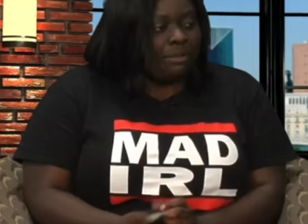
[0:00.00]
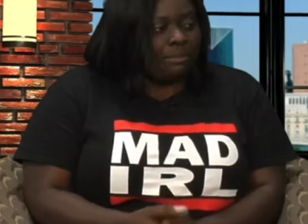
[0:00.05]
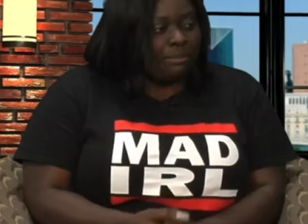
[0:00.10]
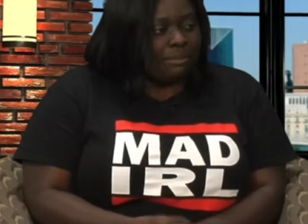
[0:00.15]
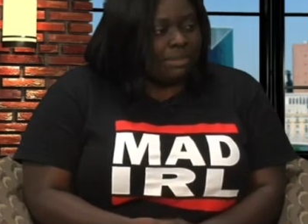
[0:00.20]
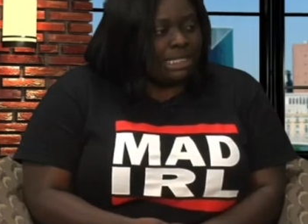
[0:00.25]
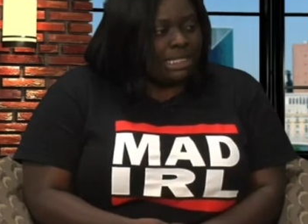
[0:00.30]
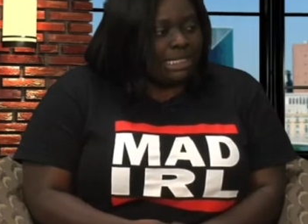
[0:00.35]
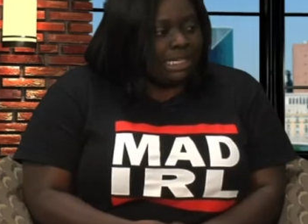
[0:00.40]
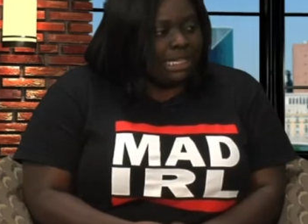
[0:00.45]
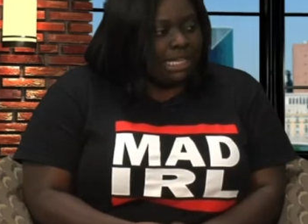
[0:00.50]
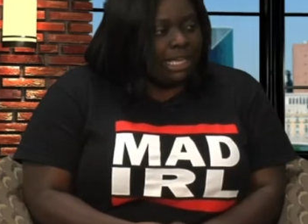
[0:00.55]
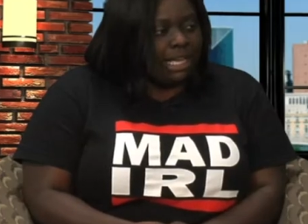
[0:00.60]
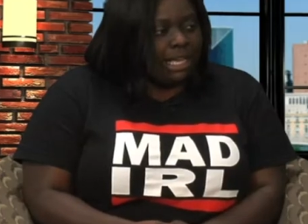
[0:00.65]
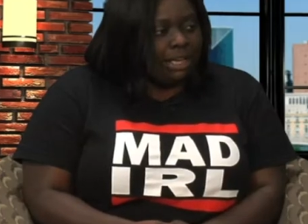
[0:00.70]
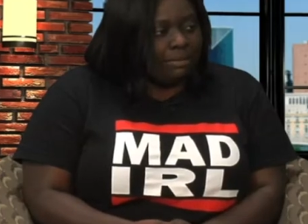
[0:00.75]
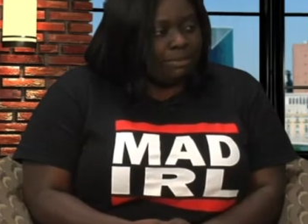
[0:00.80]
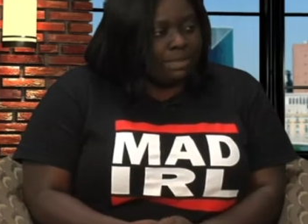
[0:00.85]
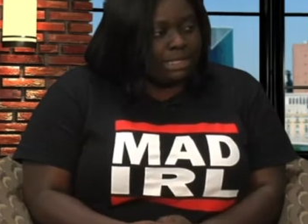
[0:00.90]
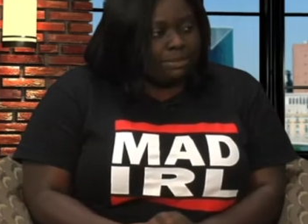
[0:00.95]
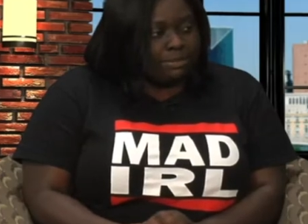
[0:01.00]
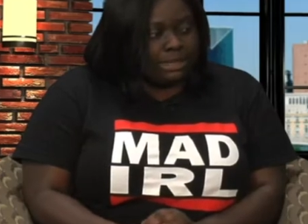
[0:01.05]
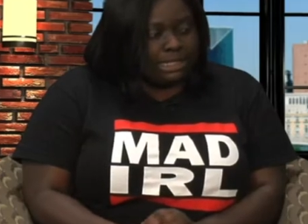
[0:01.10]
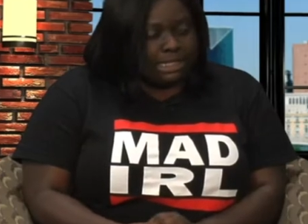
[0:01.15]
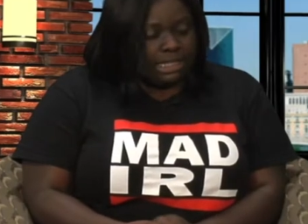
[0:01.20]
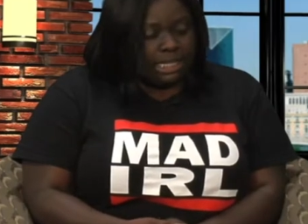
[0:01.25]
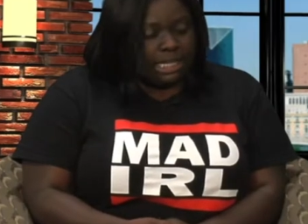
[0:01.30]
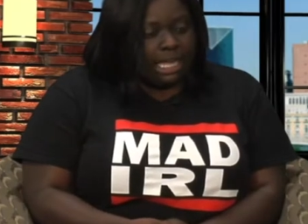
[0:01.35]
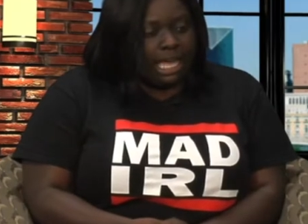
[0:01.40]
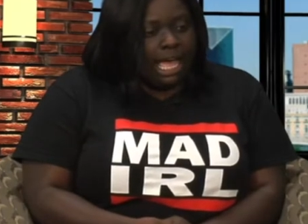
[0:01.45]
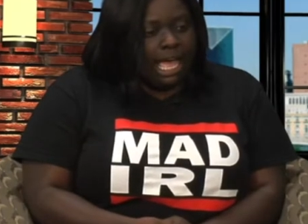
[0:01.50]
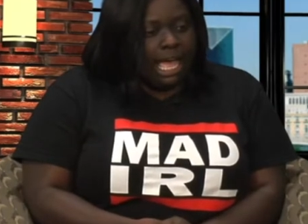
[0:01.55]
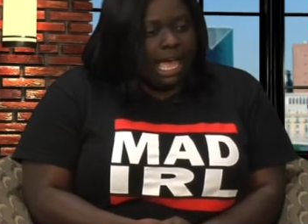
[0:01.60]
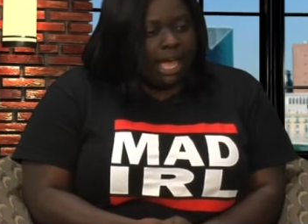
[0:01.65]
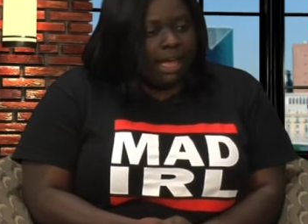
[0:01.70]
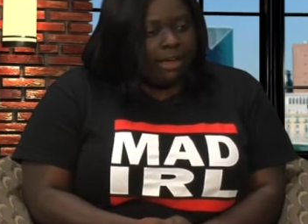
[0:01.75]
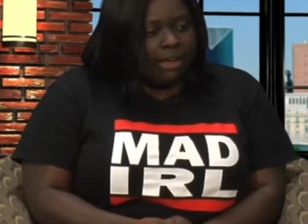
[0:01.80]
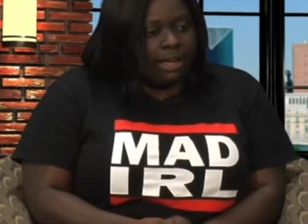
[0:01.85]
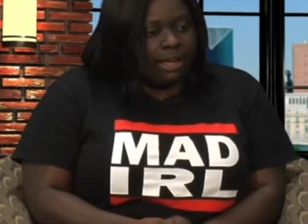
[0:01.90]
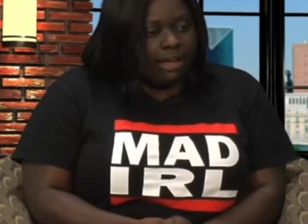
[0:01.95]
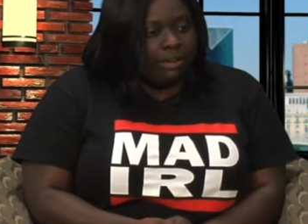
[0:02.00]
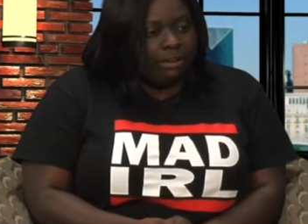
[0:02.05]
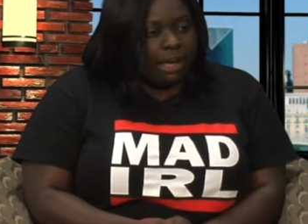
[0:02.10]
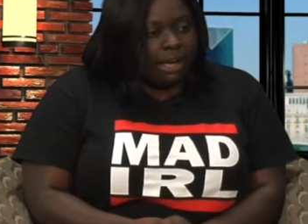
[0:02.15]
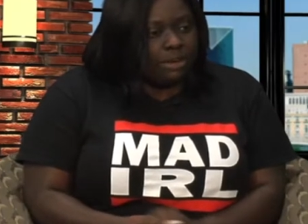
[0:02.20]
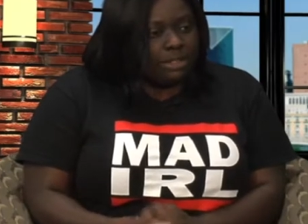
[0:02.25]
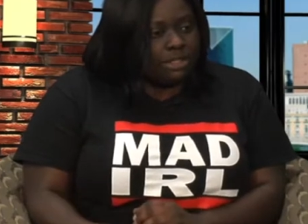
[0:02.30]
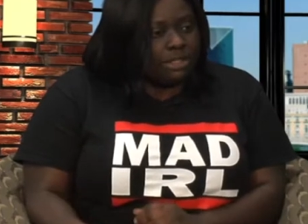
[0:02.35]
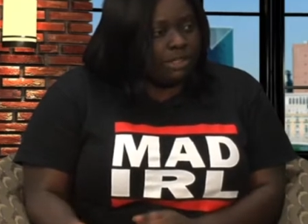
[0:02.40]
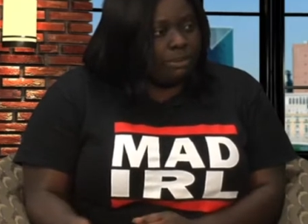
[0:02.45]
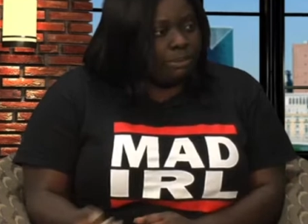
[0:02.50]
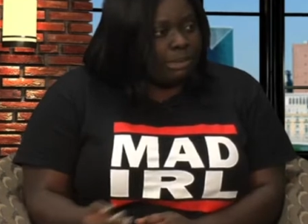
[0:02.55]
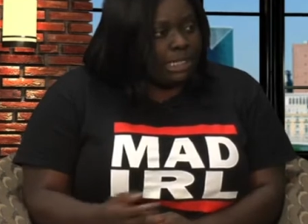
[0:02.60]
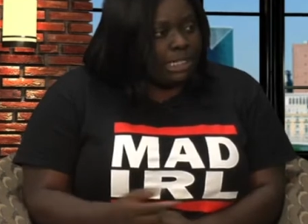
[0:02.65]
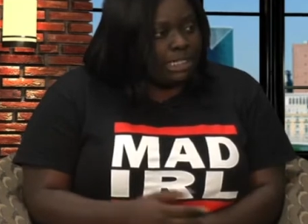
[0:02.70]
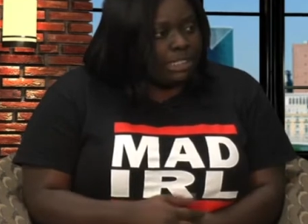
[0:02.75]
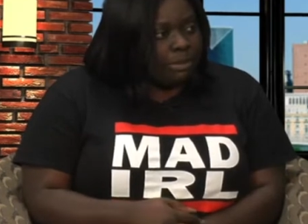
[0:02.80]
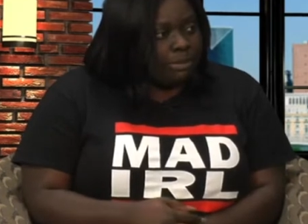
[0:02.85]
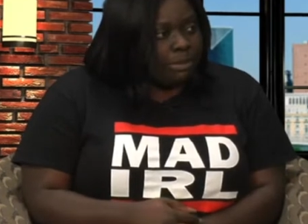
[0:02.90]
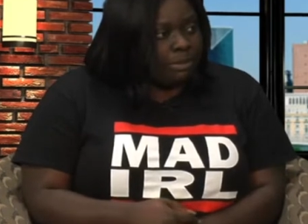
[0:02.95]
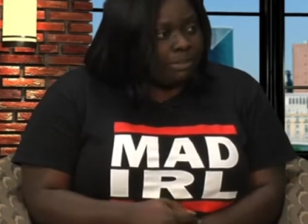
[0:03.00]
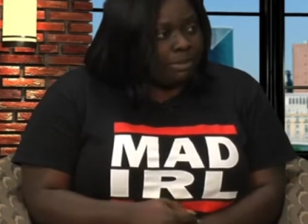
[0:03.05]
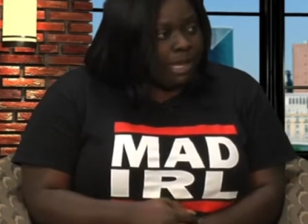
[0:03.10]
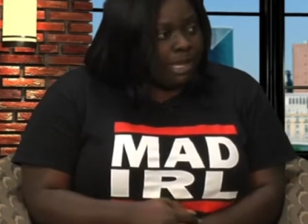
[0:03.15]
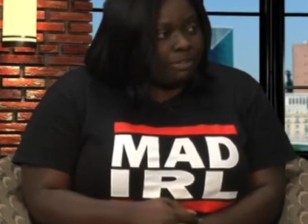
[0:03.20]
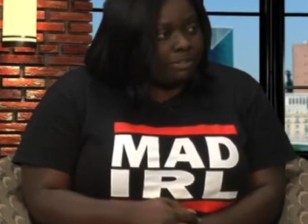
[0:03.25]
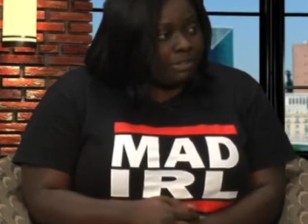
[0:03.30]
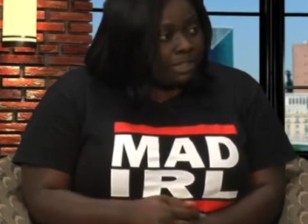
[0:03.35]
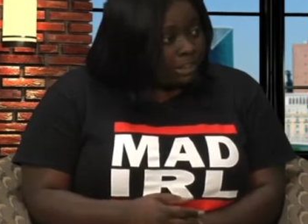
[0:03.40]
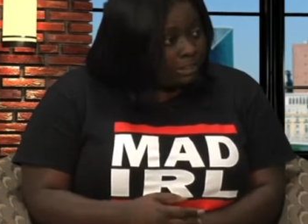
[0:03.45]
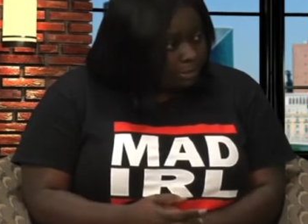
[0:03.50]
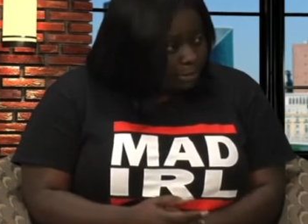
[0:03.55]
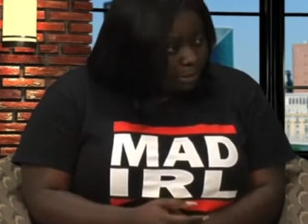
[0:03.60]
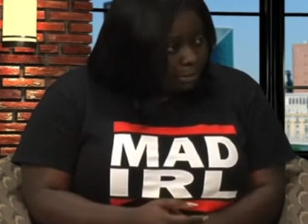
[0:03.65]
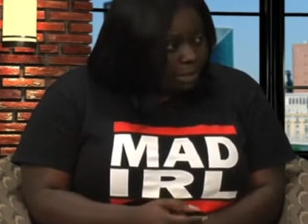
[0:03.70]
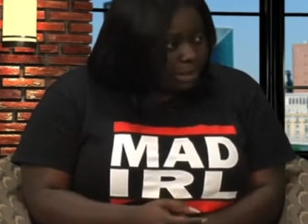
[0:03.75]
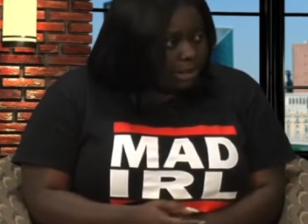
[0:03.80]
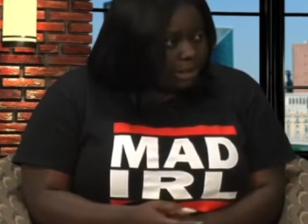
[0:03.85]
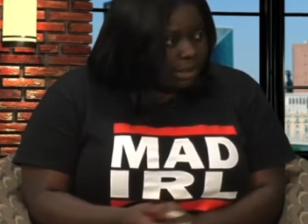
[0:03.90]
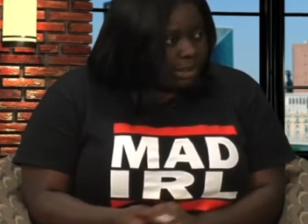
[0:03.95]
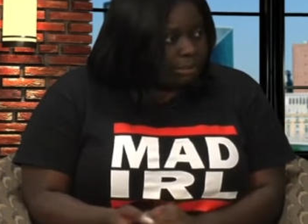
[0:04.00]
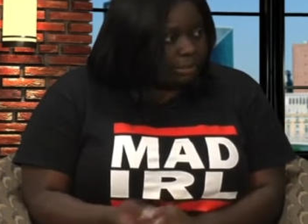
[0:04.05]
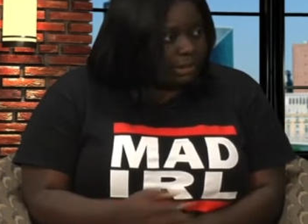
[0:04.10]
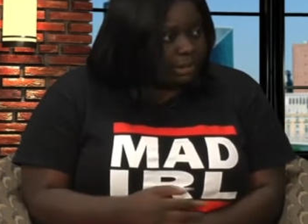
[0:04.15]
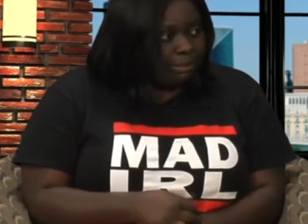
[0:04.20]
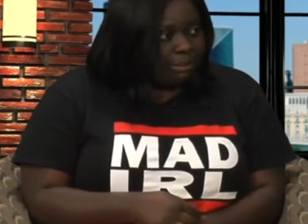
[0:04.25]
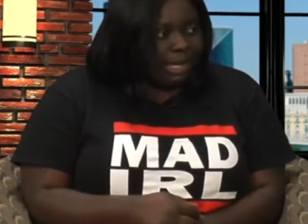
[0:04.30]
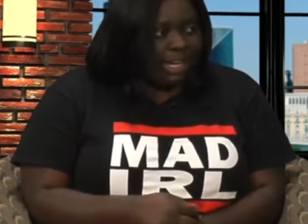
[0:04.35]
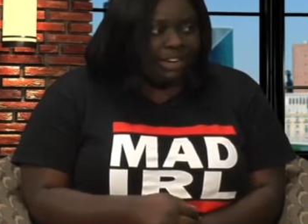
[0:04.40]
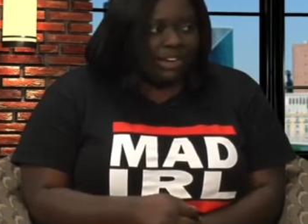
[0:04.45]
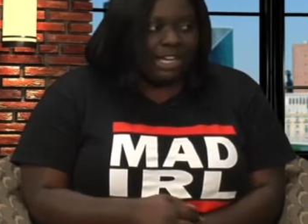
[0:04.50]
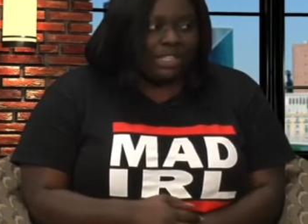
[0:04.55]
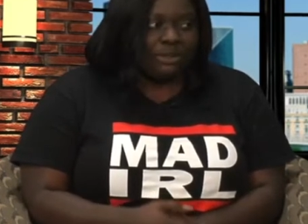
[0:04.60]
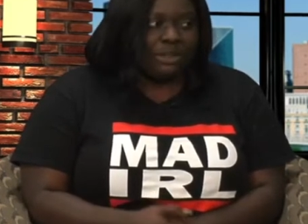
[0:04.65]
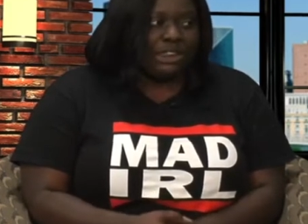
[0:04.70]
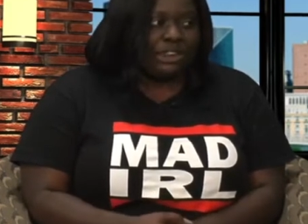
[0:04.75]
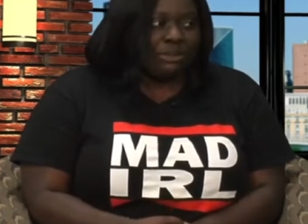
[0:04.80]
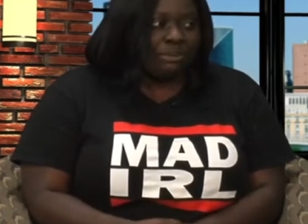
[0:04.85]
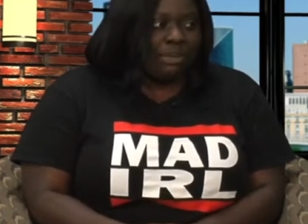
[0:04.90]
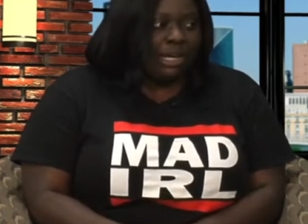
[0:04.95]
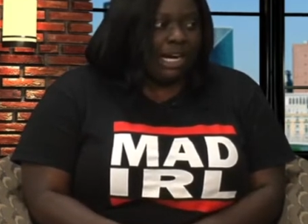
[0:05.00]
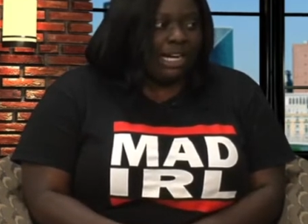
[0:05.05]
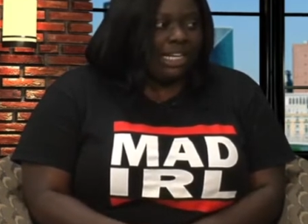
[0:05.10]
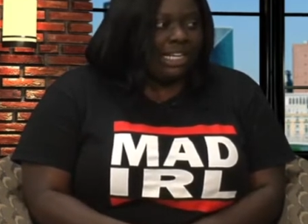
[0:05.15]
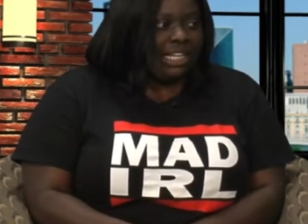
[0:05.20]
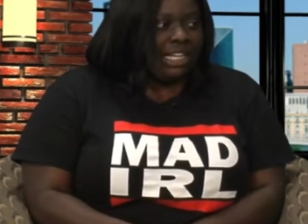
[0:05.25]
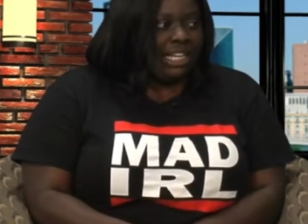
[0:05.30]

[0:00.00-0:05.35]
Miss Missy, how I was going to bring some of my friends from the club to my graduation party.